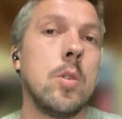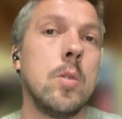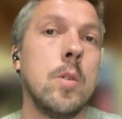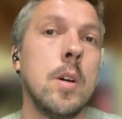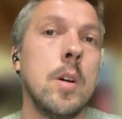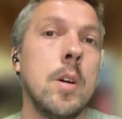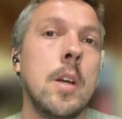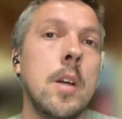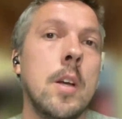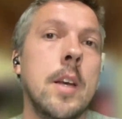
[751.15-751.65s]

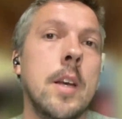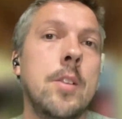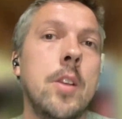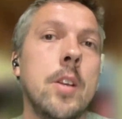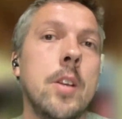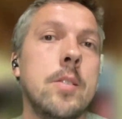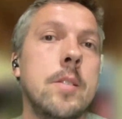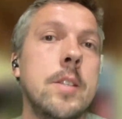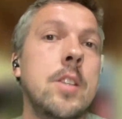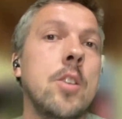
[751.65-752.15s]
So
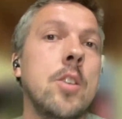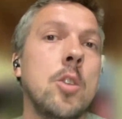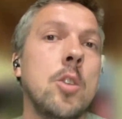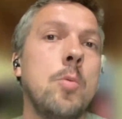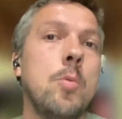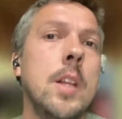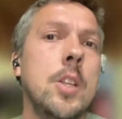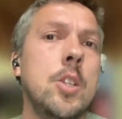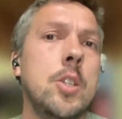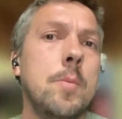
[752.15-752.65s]
it just did not
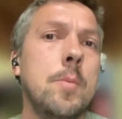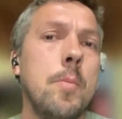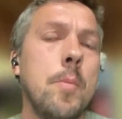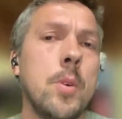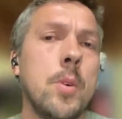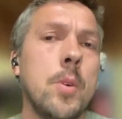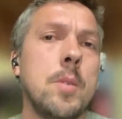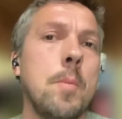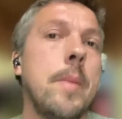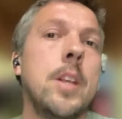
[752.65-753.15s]
really
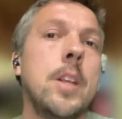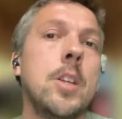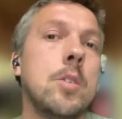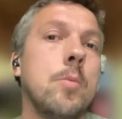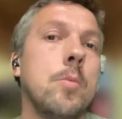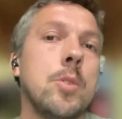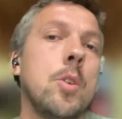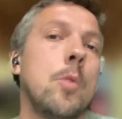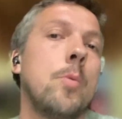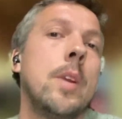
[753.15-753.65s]
was
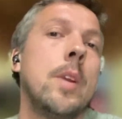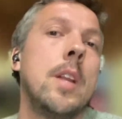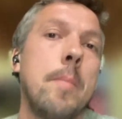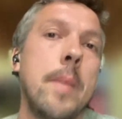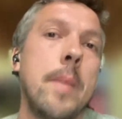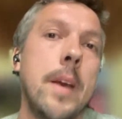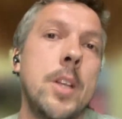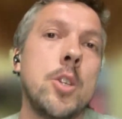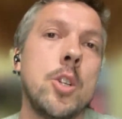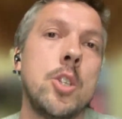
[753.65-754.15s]
not really a
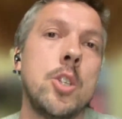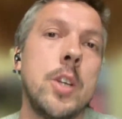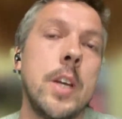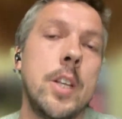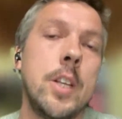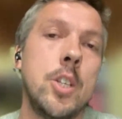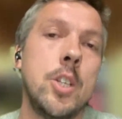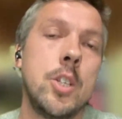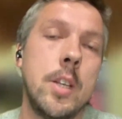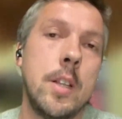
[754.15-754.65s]
major
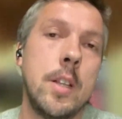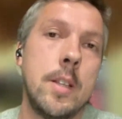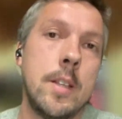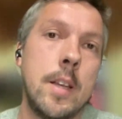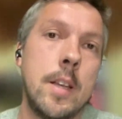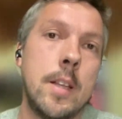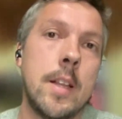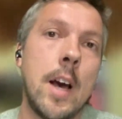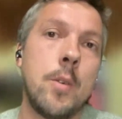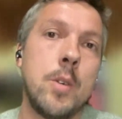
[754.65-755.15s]
change in
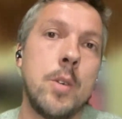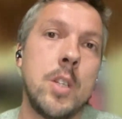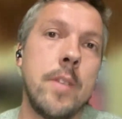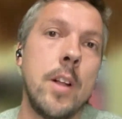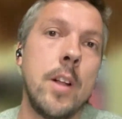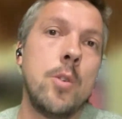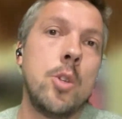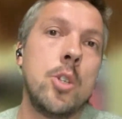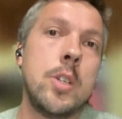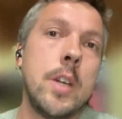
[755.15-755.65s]
how these
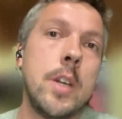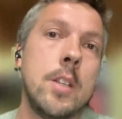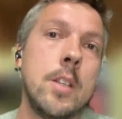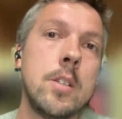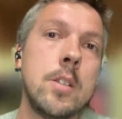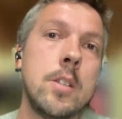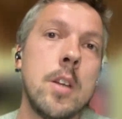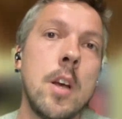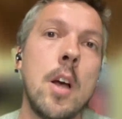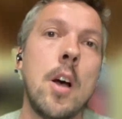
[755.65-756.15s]
value
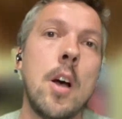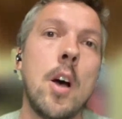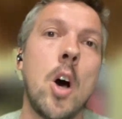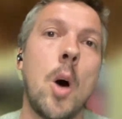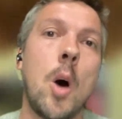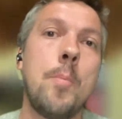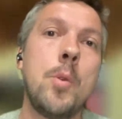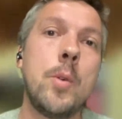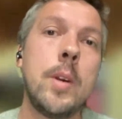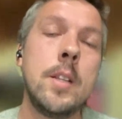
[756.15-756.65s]
chains
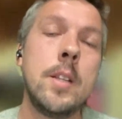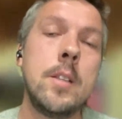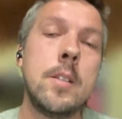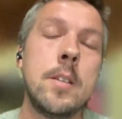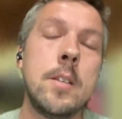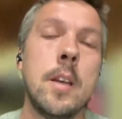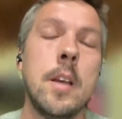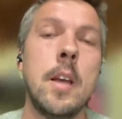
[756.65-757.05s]
operate.